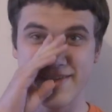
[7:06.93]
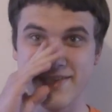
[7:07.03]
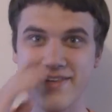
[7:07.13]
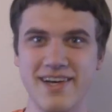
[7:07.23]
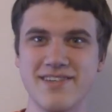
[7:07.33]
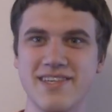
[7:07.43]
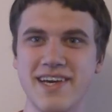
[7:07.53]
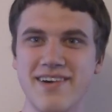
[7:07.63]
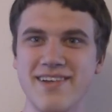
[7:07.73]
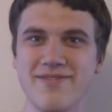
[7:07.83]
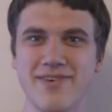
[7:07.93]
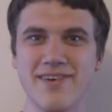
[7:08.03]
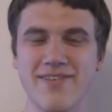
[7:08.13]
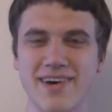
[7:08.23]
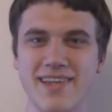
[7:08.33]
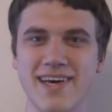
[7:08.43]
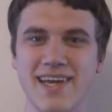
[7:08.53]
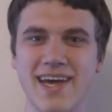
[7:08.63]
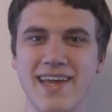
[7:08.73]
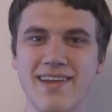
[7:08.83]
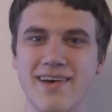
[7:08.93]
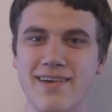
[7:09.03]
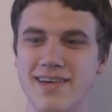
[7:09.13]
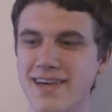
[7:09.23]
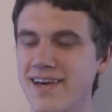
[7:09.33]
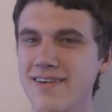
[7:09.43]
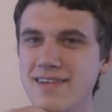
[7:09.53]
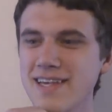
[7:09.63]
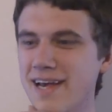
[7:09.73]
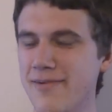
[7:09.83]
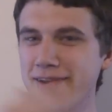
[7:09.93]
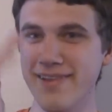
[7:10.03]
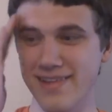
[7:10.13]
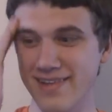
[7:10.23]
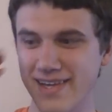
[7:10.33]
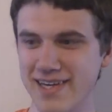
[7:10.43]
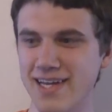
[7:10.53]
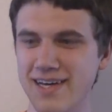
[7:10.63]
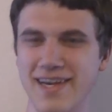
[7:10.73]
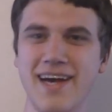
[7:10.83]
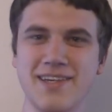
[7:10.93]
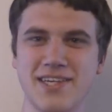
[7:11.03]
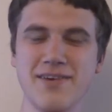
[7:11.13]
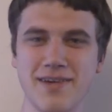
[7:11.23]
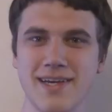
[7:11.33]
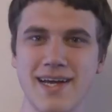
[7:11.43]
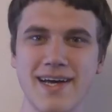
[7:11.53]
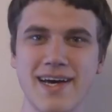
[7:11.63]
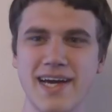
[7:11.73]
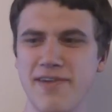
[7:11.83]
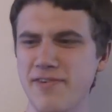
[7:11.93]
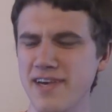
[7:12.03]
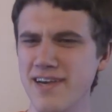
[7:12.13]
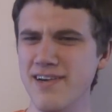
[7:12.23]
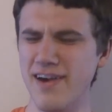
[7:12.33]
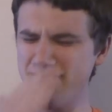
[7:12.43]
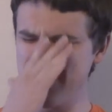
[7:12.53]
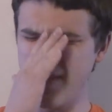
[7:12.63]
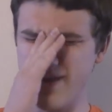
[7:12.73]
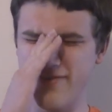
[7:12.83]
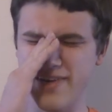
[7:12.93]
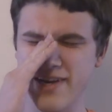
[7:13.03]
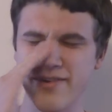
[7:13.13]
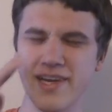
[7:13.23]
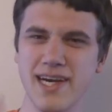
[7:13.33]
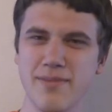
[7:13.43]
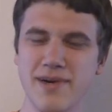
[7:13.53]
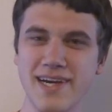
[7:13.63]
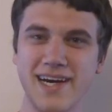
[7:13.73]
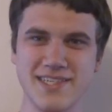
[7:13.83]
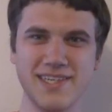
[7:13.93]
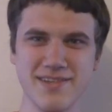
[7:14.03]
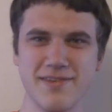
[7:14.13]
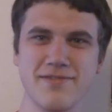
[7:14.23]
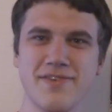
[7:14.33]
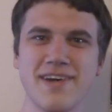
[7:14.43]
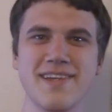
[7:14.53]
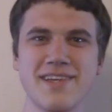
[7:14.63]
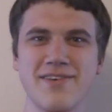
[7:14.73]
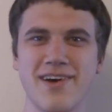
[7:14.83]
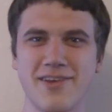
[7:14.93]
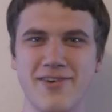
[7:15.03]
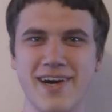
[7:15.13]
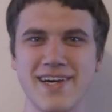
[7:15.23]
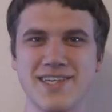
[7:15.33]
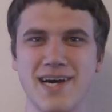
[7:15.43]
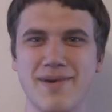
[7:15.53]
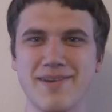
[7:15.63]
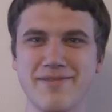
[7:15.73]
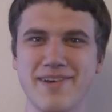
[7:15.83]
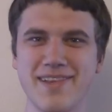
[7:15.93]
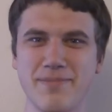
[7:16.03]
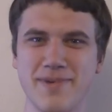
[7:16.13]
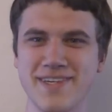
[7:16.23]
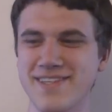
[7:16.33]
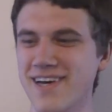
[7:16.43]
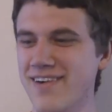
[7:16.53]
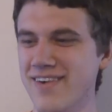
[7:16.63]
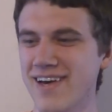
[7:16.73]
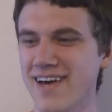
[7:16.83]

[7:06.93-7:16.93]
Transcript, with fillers: still has tail and whatnot, and yeah, I really like that. Yeah, she, I forget. I'm sorry, I forget her name, but yeah, she was funny, like doing all the cry chop, and really like pissed off.